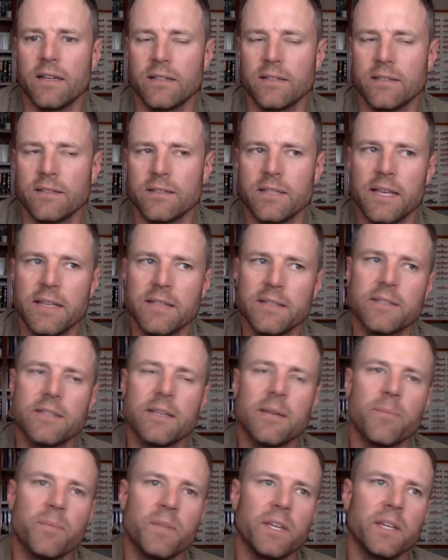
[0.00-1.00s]
says
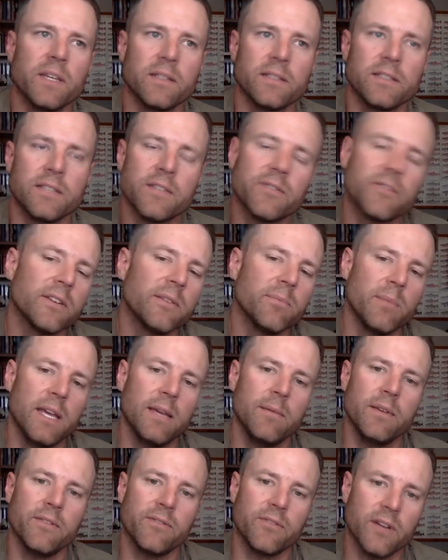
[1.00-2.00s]
something different
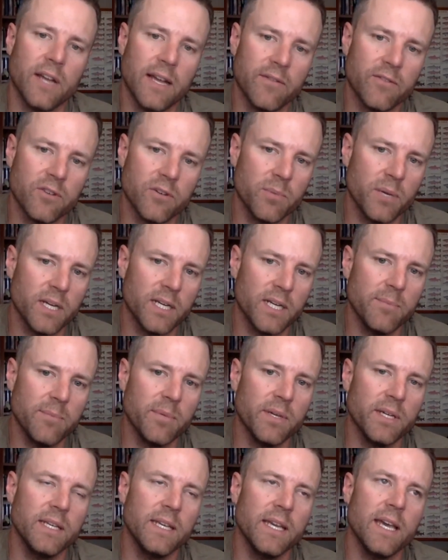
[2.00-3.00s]
maybe for everybody,
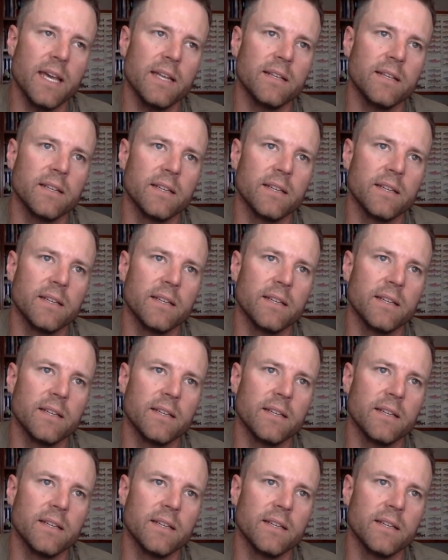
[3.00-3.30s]
but yet,